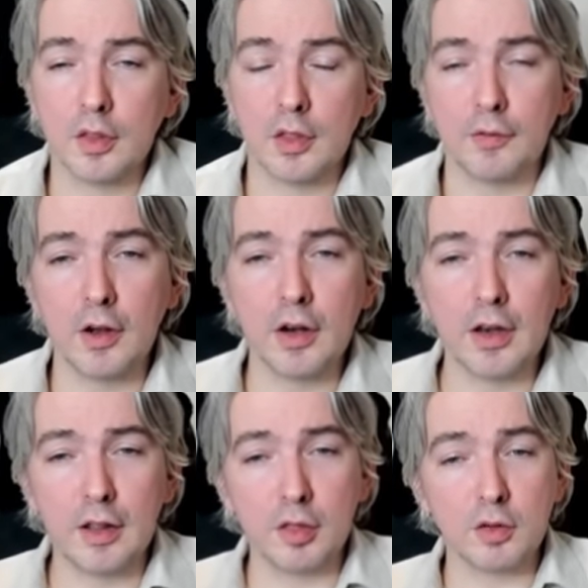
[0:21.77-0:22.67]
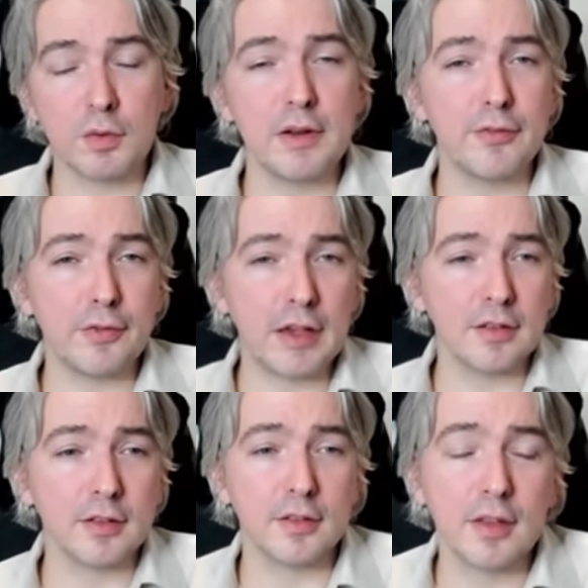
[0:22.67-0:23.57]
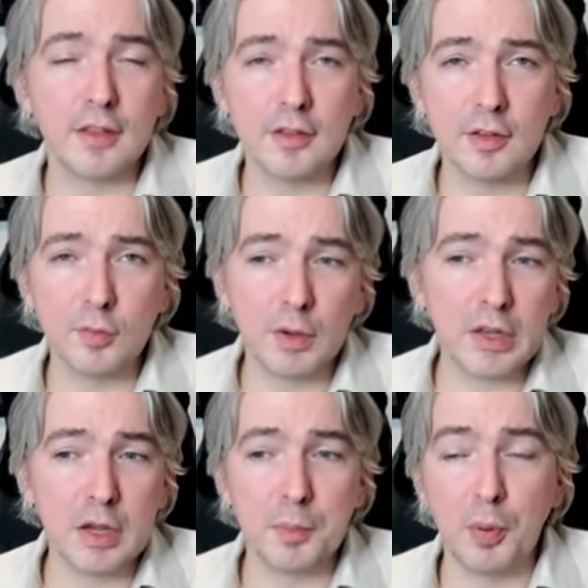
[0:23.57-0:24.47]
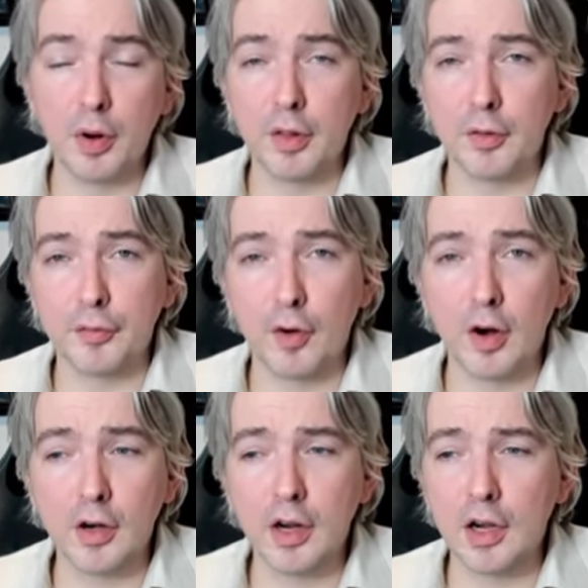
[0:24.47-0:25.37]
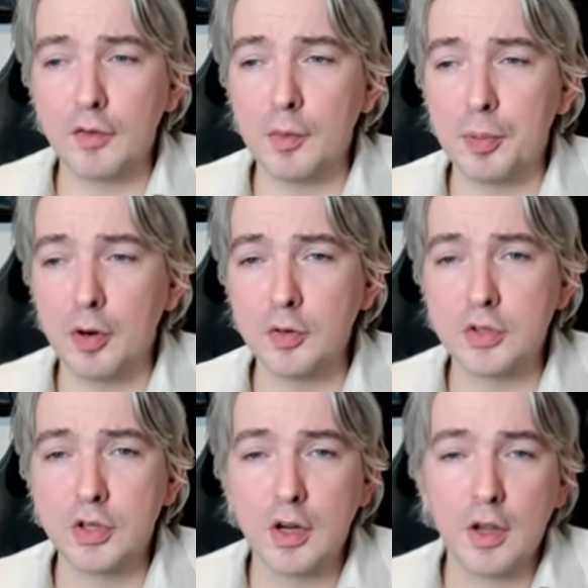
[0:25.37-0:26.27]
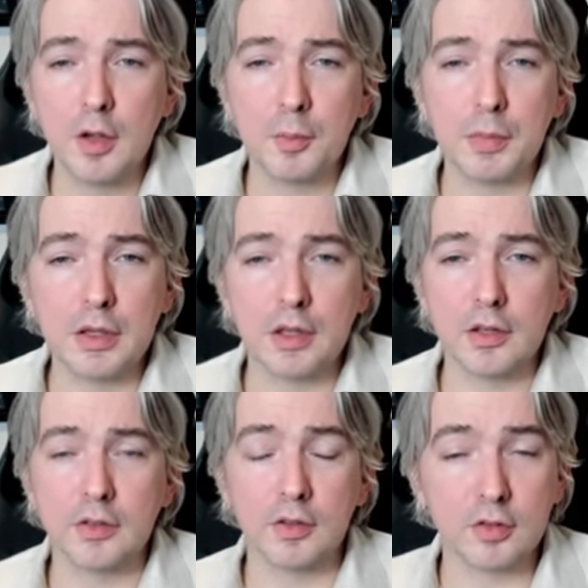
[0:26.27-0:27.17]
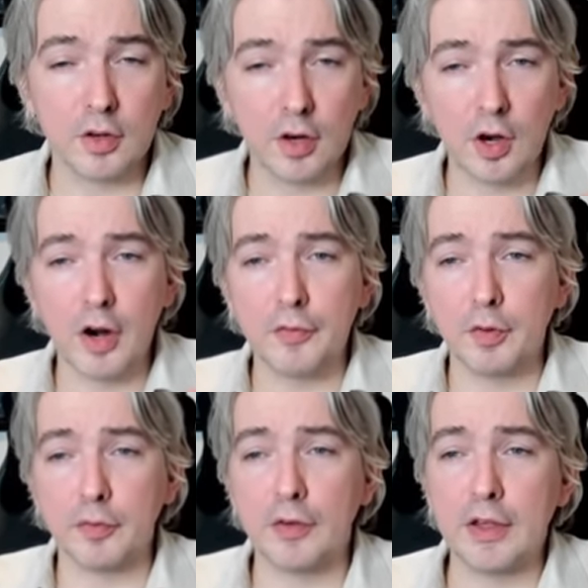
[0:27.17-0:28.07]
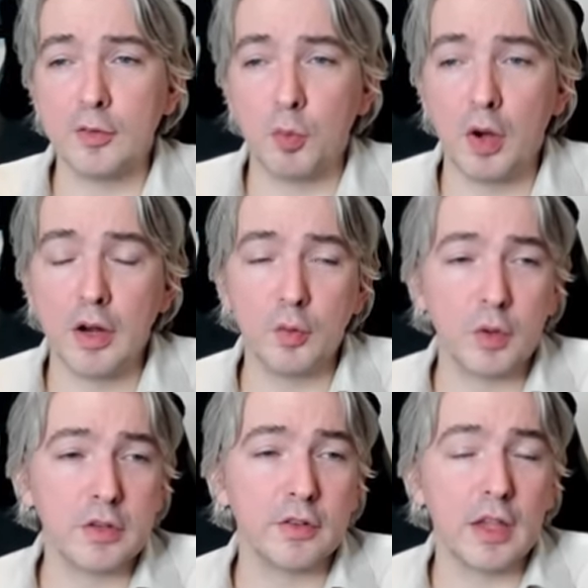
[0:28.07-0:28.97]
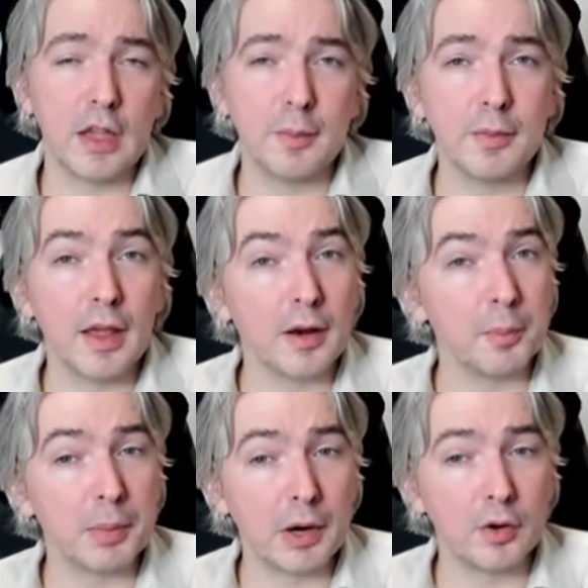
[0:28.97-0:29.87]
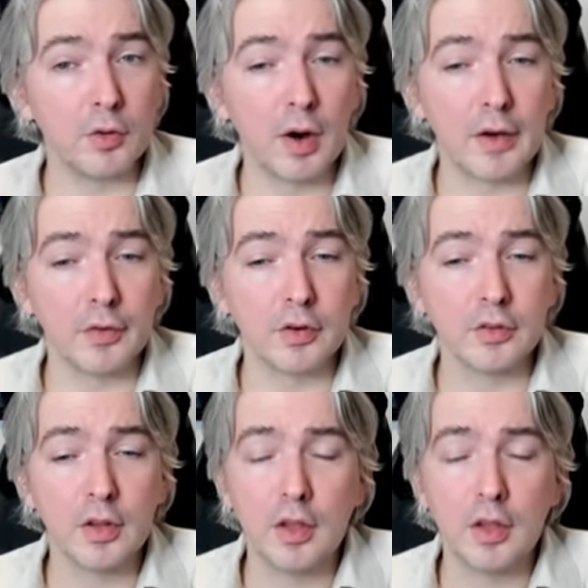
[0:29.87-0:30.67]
they've got it in three phases, and this is really a boil the frog kind of approach because they're starting off with phase one, which is aimed at impaired drivers.